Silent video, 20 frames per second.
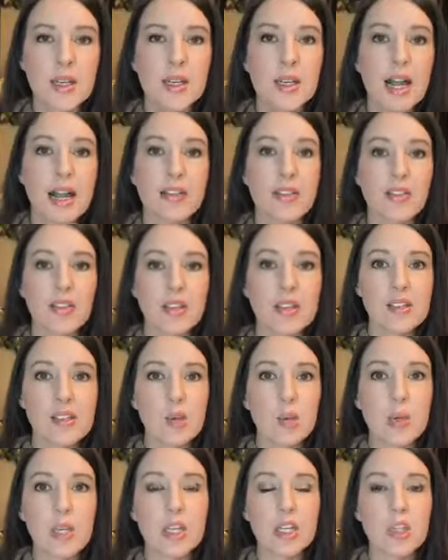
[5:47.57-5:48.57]
And the things that
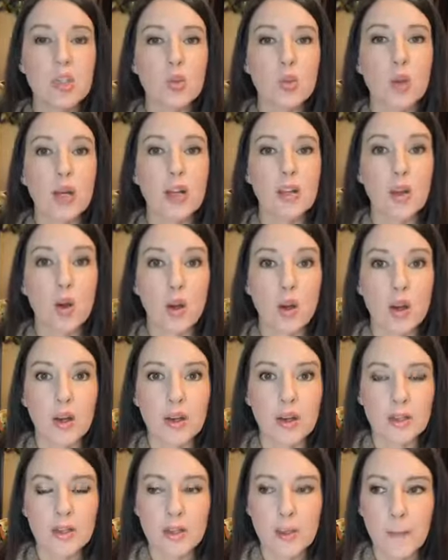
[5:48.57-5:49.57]
we can dwell on